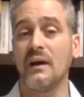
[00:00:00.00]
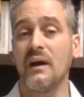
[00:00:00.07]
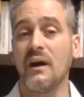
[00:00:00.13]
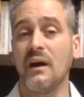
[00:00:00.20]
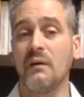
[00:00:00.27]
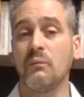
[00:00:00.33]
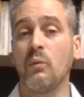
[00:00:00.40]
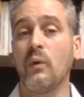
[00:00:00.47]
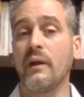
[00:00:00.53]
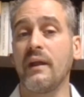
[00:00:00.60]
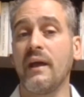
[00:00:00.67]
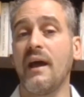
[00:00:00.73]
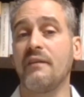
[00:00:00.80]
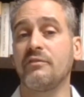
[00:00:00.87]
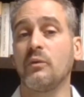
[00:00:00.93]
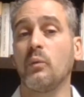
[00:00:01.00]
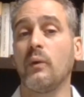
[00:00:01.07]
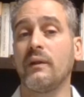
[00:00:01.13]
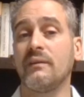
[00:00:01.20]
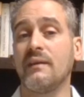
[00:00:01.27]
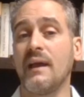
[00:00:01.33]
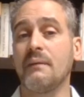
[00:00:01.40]
1/2 to
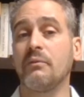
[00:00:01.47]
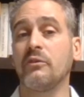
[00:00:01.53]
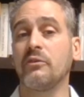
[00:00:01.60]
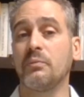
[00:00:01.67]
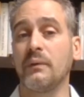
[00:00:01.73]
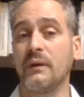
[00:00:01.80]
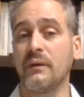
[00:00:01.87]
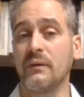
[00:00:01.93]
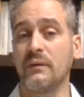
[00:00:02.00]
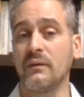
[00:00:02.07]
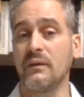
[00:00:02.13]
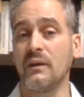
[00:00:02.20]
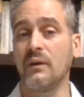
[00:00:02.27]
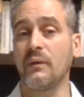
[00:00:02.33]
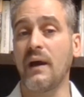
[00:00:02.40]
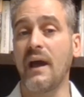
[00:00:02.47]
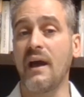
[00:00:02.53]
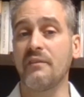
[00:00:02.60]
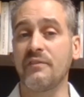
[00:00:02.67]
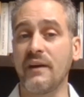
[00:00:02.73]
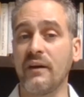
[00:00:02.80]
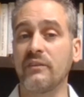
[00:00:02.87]
1 tablespoon, a
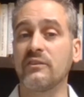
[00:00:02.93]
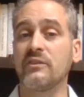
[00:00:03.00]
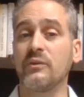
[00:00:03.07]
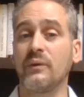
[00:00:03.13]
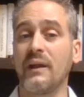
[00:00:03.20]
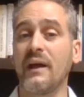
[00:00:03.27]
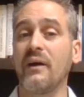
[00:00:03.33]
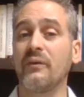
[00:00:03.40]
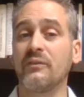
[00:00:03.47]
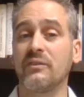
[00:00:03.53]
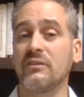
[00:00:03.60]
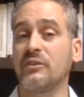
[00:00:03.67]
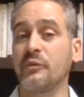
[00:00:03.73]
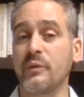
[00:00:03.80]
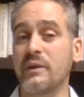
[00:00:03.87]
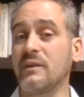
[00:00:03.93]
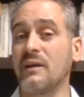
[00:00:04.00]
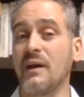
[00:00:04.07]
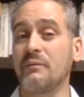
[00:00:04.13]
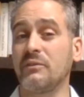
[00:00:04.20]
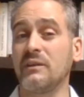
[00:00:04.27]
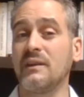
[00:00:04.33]
half ounce to an ounce 3
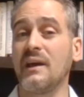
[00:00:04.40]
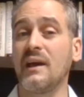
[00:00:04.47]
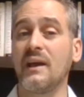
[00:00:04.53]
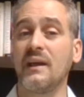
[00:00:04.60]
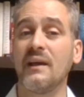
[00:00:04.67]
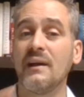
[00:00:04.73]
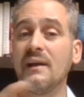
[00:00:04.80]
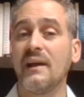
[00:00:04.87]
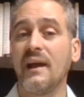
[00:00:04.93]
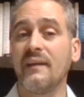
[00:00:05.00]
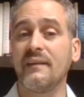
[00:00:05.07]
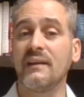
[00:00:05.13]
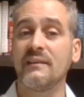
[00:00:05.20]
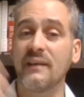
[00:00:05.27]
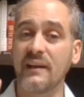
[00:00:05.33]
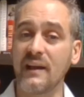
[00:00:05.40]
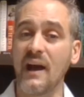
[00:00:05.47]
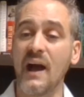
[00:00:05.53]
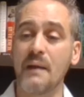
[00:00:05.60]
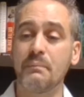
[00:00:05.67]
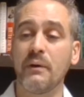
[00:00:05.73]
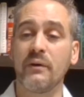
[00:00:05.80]
times a day, and then take a
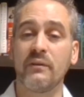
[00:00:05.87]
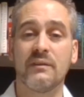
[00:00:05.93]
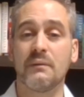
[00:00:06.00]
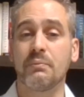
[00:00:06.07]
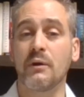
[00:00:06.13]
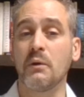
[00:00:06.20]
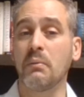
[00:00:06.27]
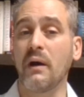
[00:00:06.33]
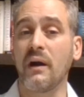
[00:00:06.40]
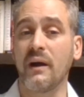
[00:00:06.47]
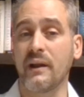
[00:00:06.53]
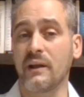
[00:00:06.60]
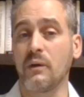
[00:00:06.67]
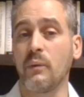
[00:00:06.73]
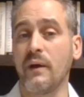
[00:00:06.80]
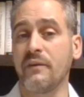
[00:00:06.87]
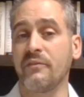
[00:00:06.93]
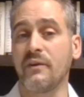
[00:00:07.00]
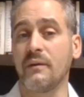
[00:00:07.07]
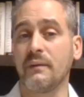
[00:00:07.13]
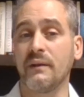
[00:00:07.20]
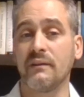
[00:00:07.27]
high potency probiotic away
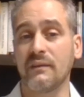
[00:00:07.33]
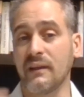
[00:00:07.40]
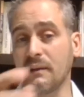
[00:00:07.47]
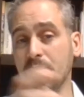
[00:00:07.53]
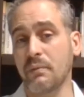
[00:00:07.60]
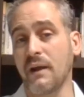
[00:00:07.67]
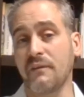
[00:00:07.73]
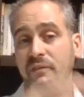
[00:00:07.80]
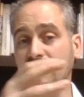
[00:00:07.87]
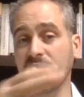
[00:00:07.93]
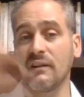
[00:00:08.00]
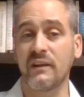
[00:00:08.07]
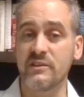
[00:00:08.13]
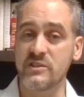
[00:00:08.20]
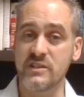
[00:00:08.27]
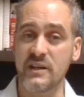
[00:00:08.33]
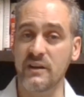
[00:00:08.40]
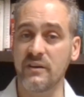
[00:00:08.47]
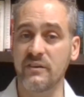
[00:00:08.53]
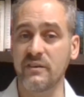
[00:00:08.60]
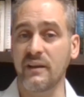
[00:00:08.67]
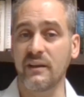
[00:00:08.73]
from it. It's like breakfast, lunch,
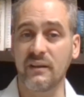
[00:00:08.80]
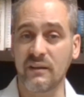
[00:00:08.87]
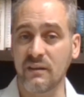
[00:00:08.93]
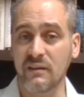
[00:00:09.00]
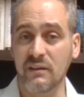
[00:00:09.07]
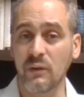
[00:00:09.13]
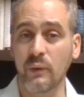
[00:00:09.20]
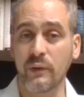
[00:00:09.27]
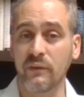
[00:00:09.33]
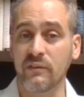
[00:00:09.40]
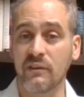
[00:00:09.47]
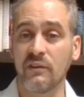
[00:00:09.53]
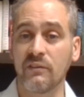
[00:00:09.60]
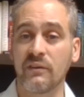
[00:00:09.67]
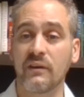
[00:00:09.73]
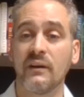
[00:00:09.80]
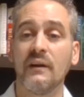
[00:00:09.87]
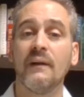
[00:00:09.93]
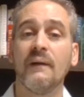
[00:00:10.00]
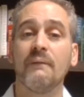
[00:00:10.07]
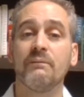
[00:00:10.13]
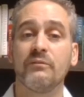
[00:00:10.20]
dinner, take colloidal silver,
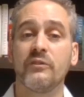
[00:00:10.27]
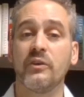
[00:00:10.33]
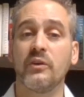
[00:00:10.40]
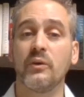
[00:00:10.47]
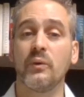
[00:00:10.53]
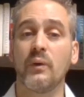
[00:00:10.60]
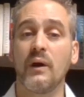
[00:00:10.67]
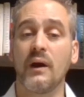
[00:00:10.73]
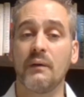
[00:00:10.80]
do